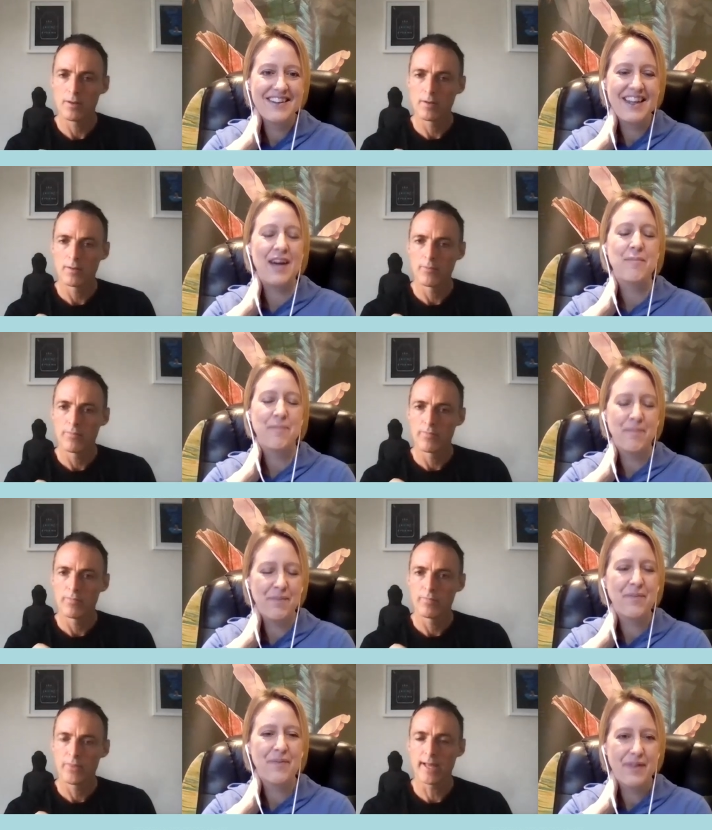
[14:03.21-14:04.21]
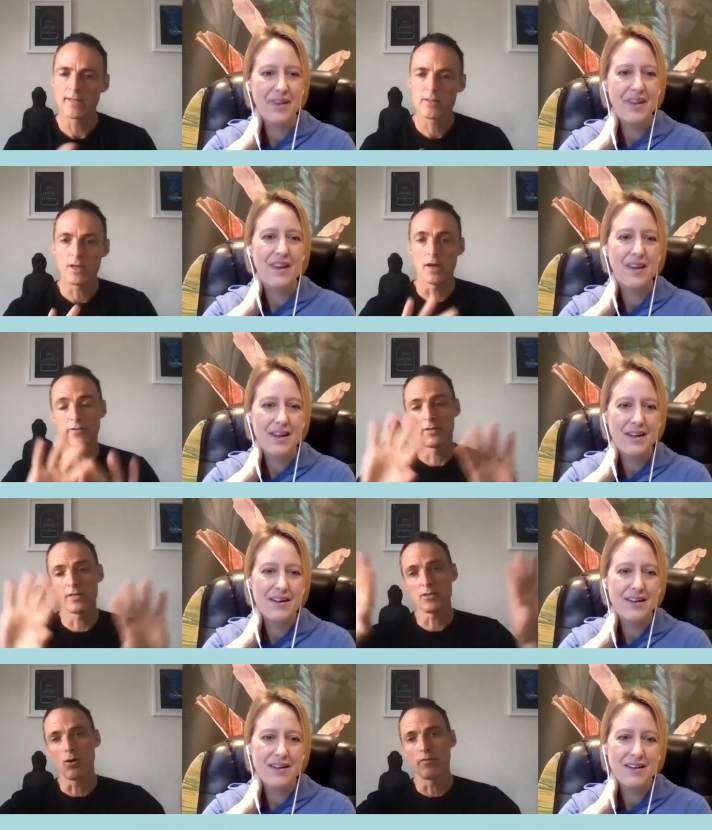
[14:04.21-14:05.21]
Speaker 1: Yeah then starts to
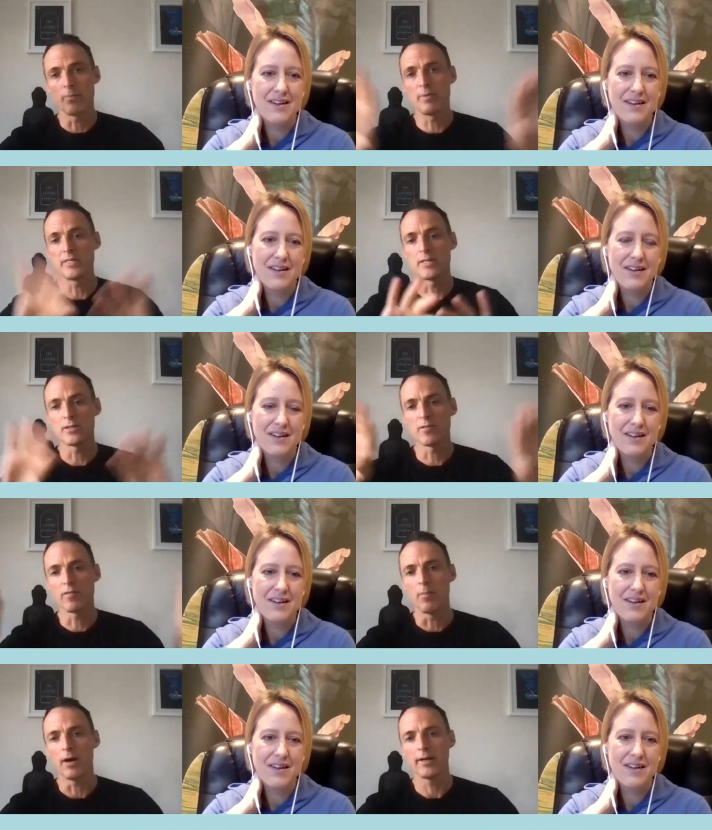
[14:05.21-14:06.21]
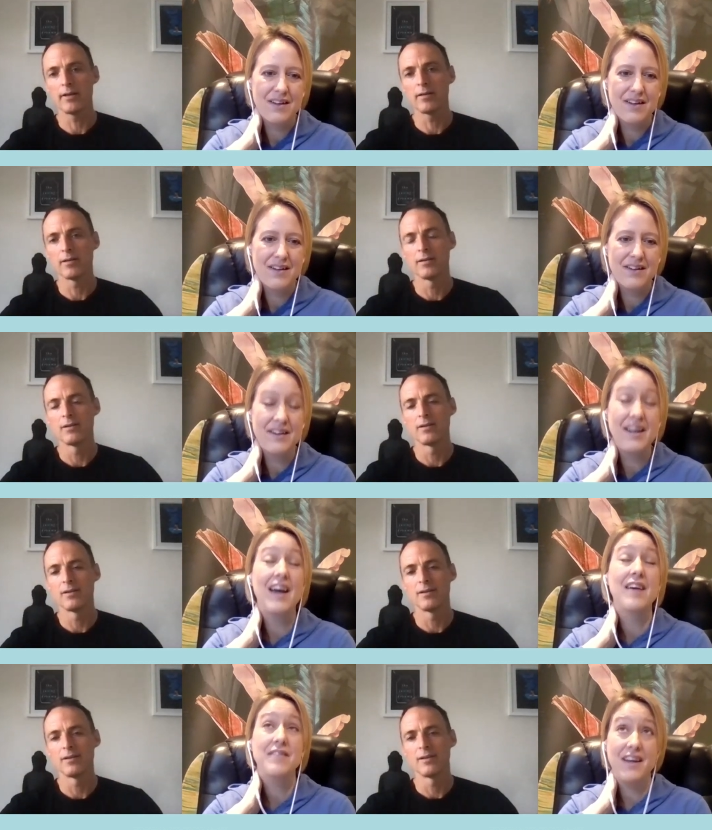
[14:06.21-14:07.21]
dissolve the busyness of the mind.
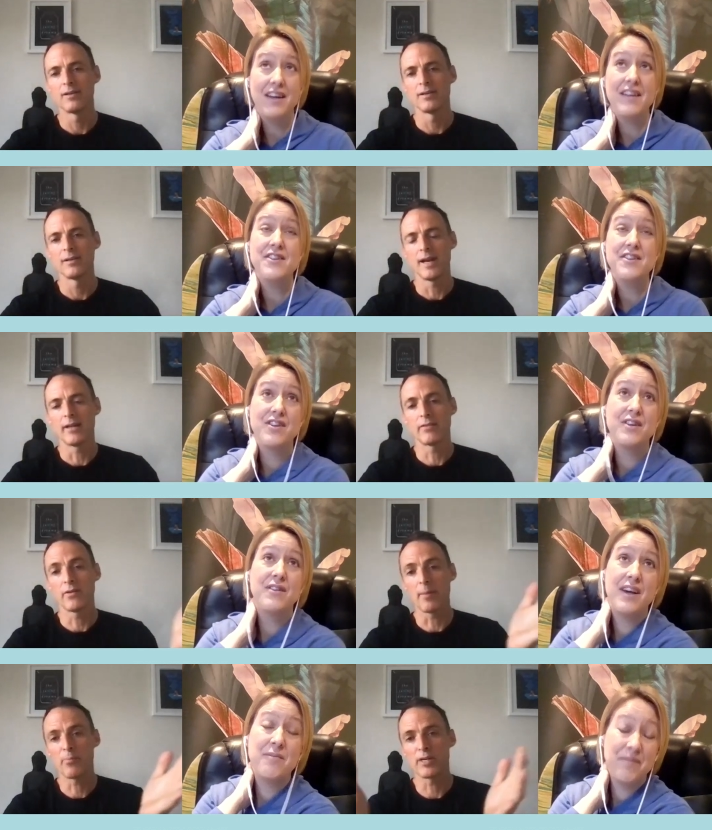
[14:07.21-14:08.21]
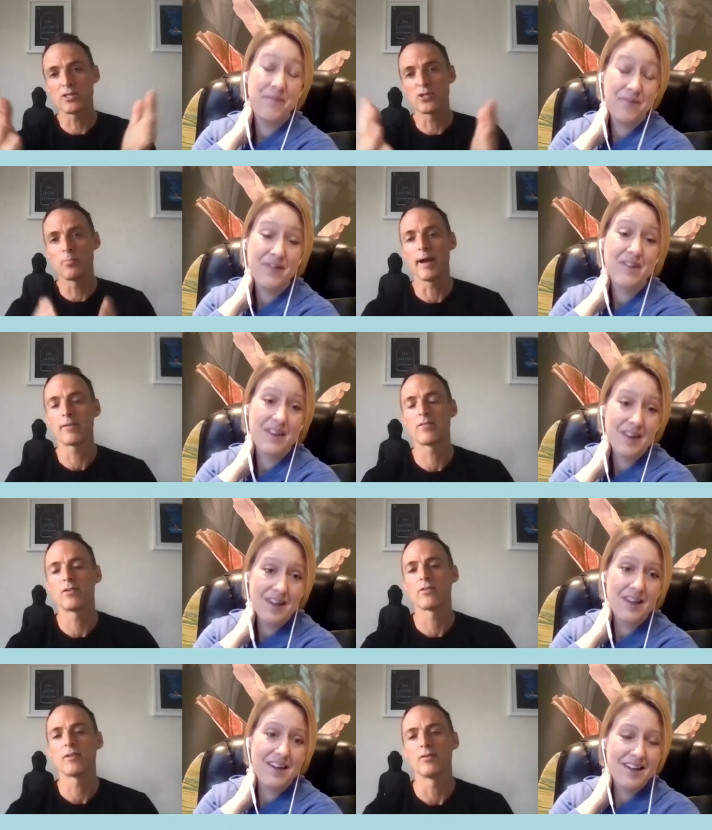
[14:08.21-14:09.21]
Speaker 2: Yeah, yeah, that's true. That yeah, brings
Speaker 1: you back to
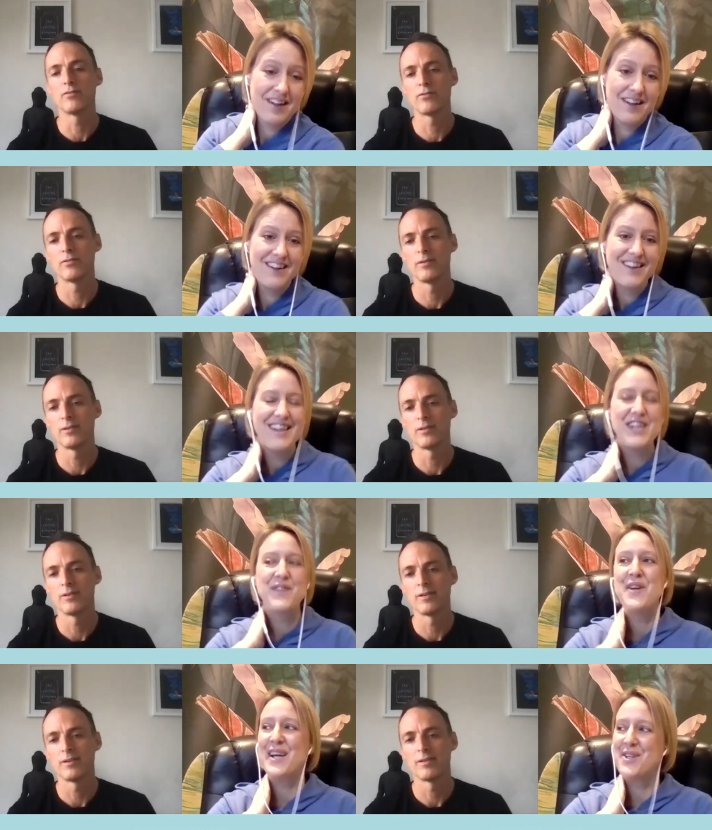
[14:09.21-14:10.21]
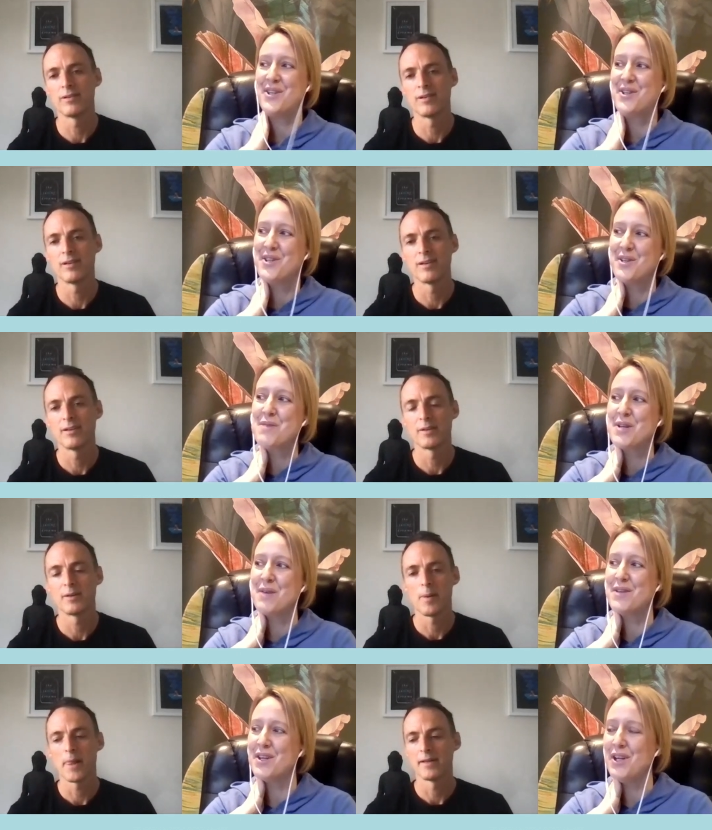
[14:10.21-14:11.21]
yourself.
Speaker 2: It's funny actually because
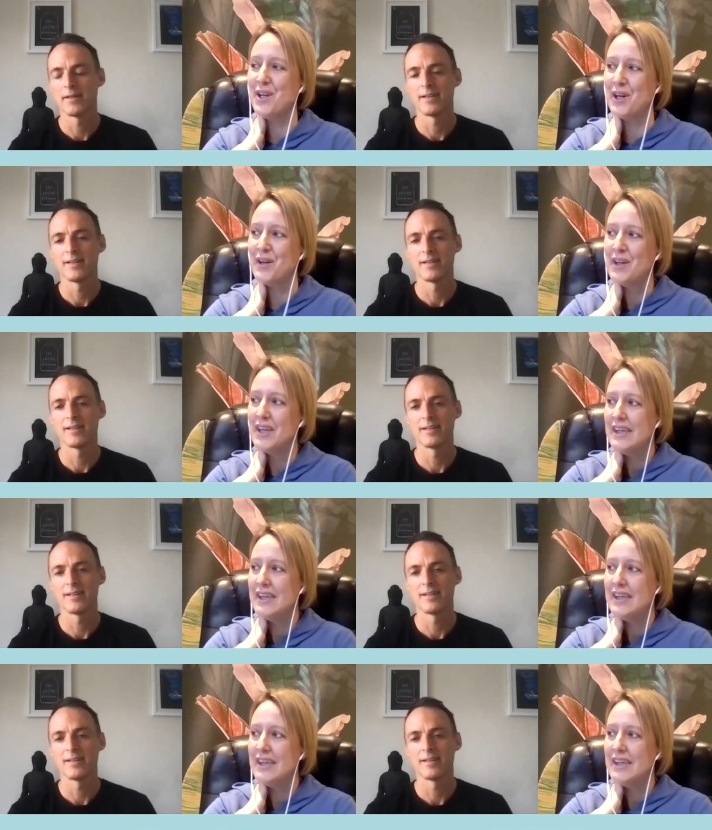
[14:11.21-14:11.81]
sometimes uh, you know